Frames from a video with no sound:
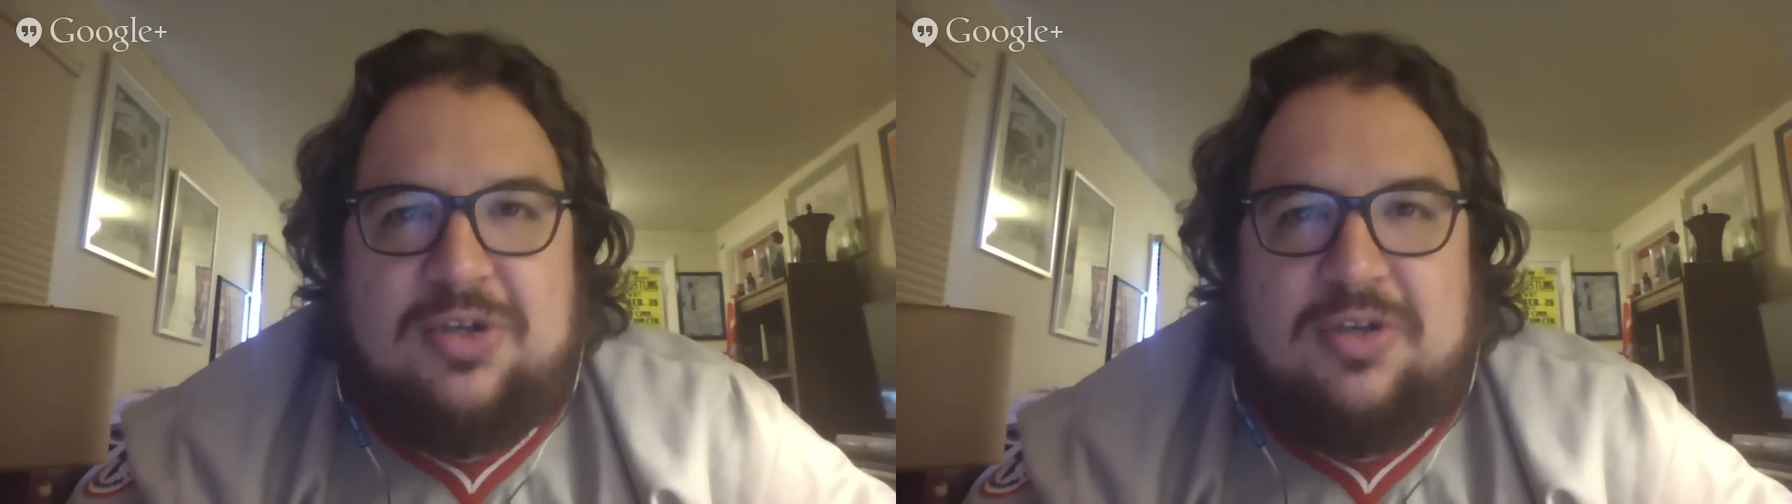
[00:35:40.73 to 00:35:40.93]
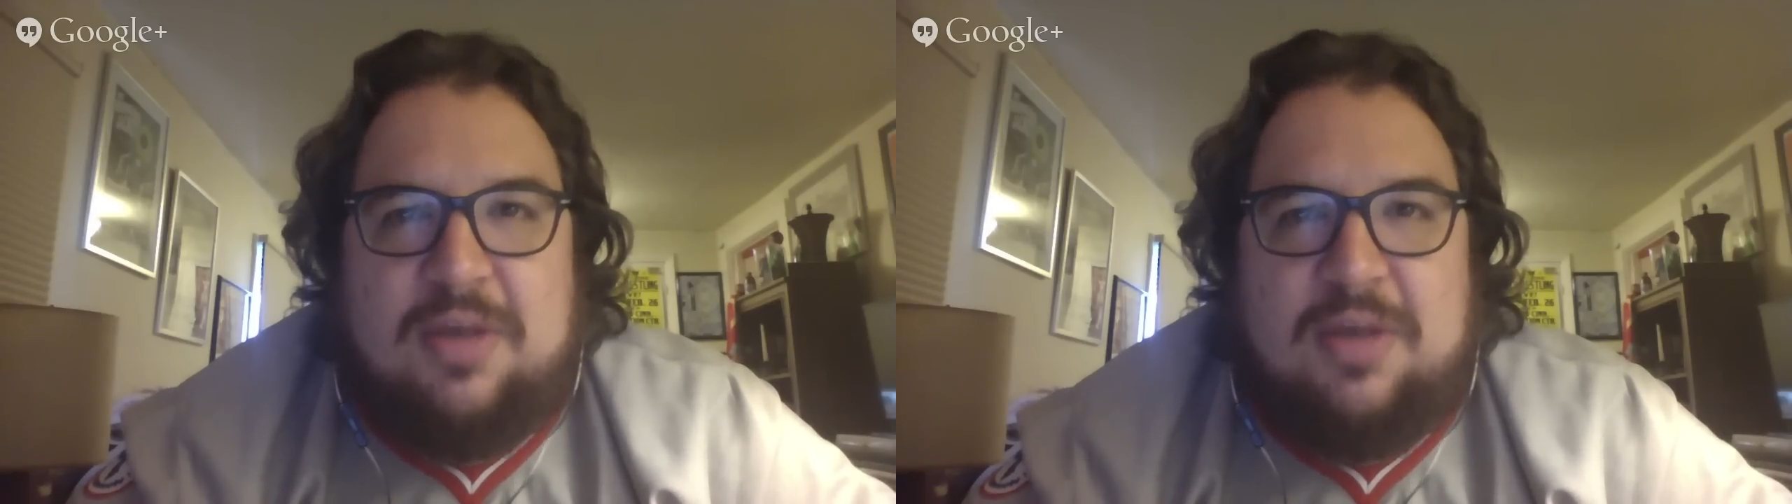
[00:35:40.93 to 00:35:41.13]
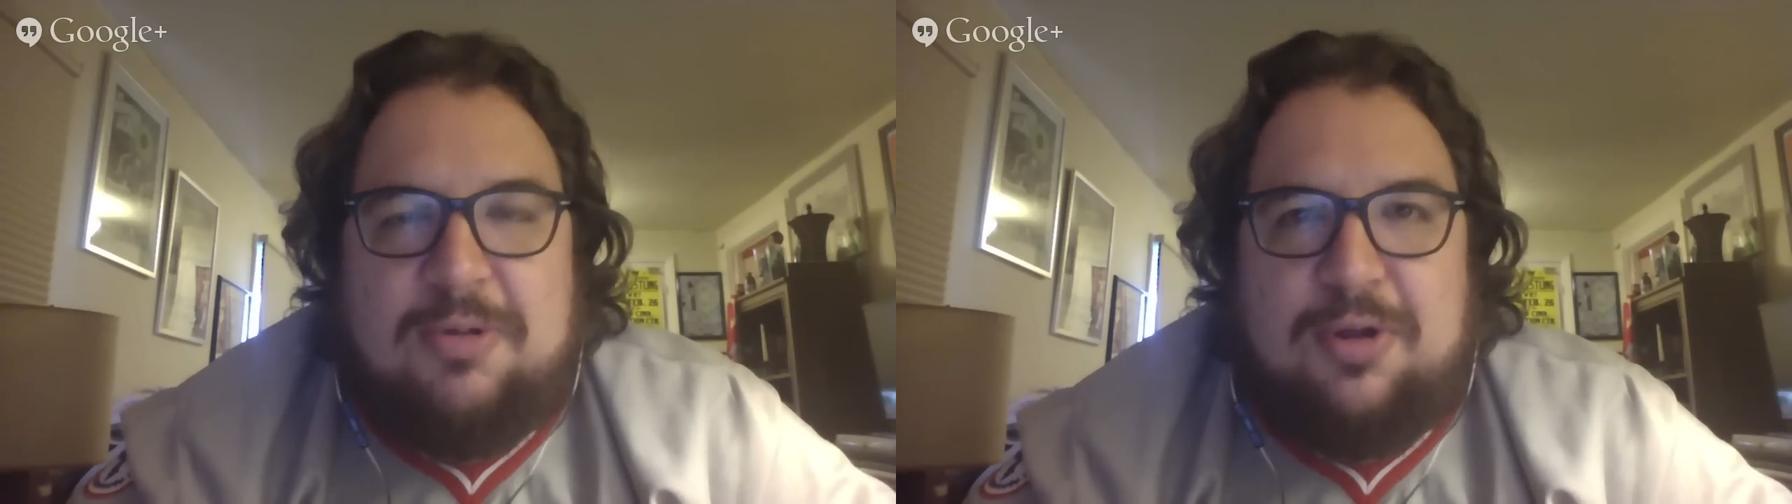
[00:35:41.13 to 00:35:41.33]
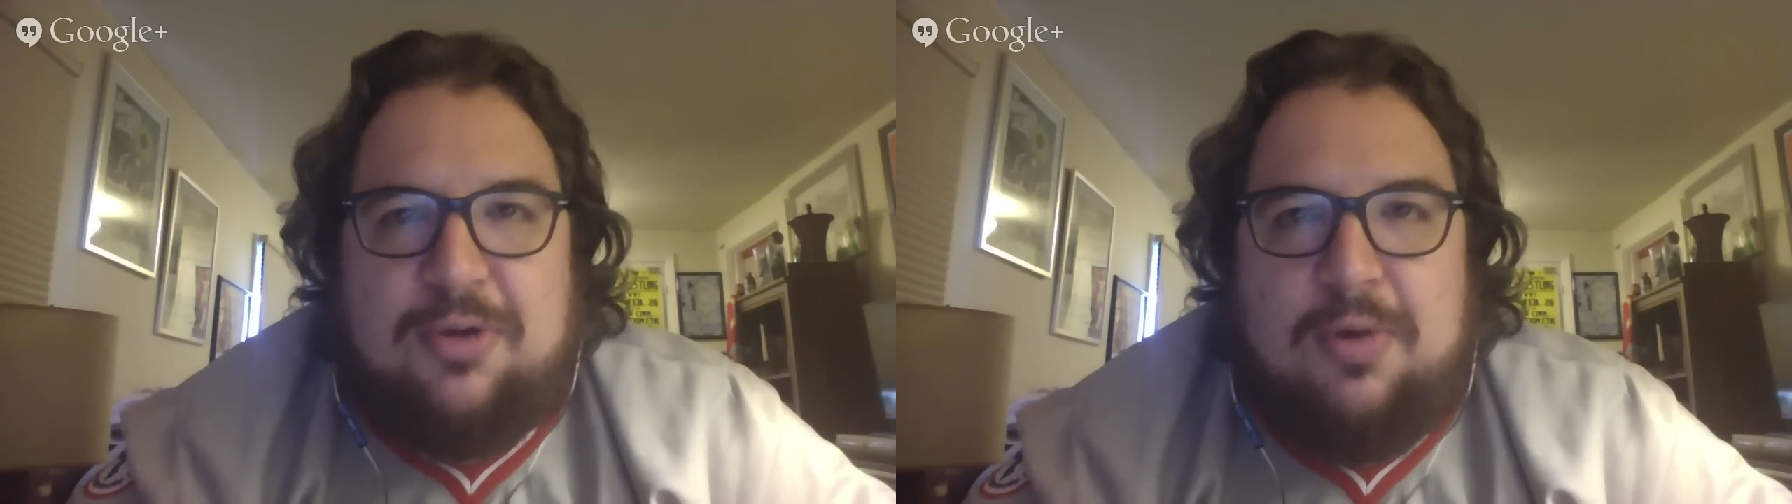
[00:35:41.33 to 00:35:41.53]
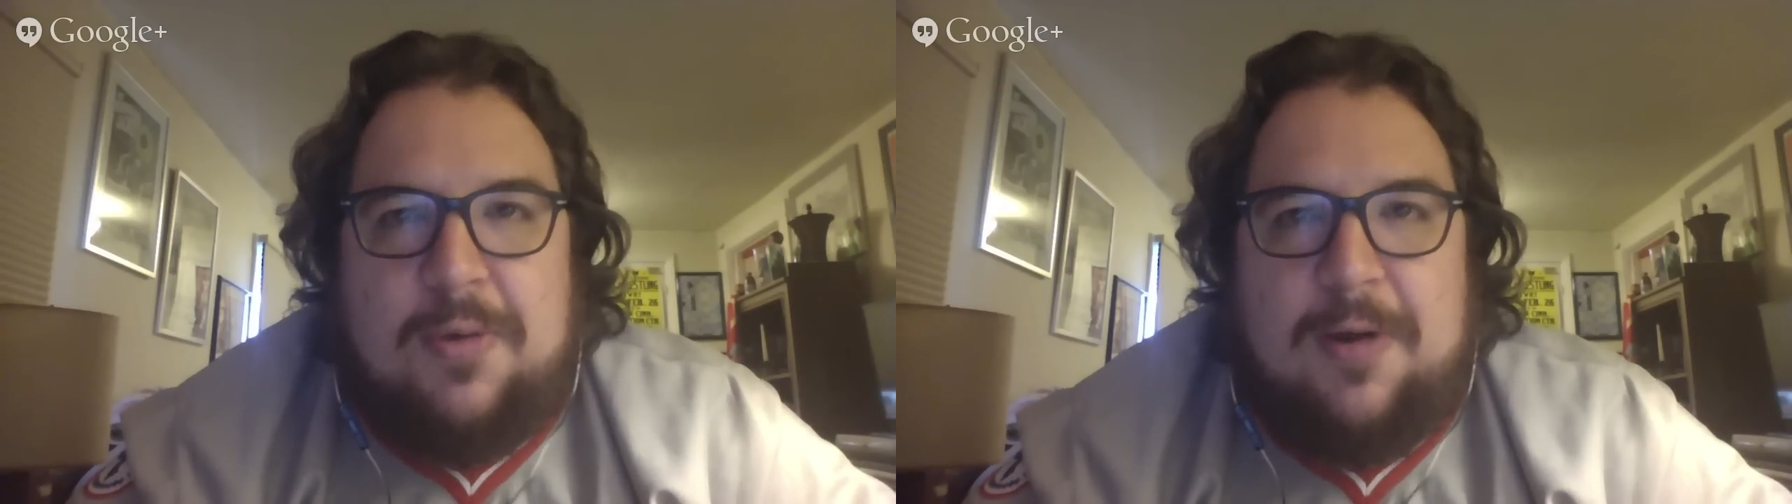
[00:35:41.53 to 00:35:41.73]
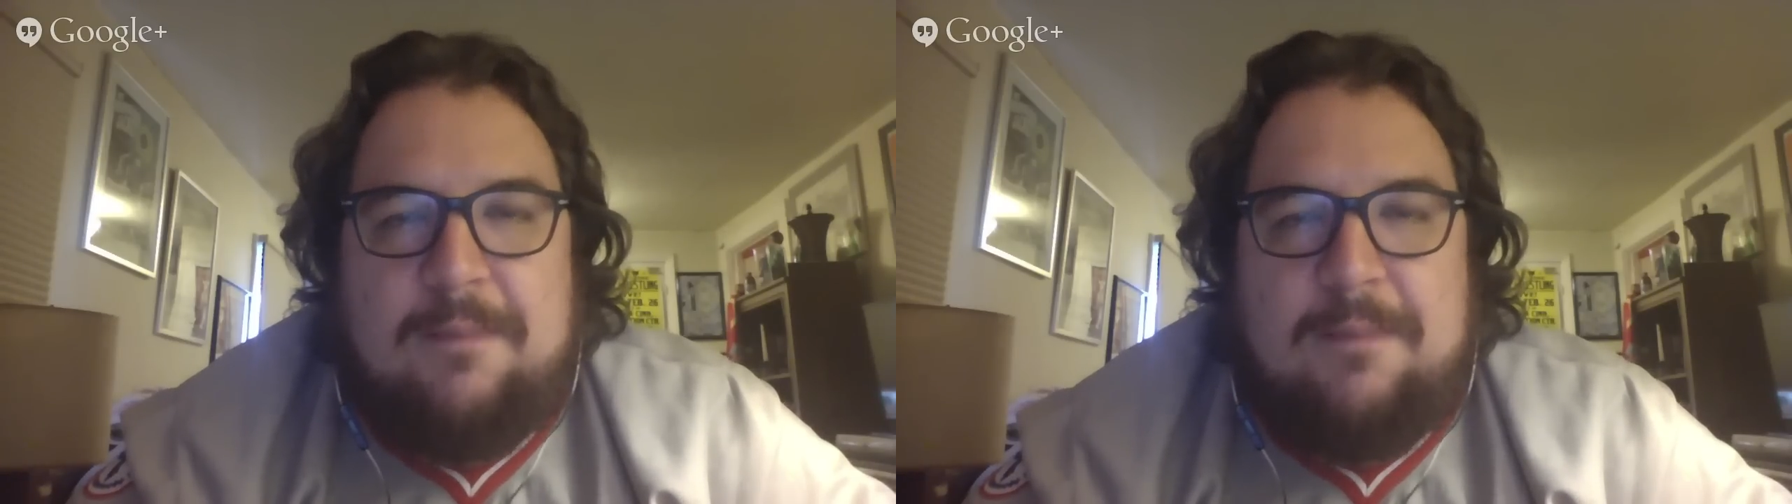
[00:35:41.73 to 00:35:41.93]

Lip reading: hooked up with our group here.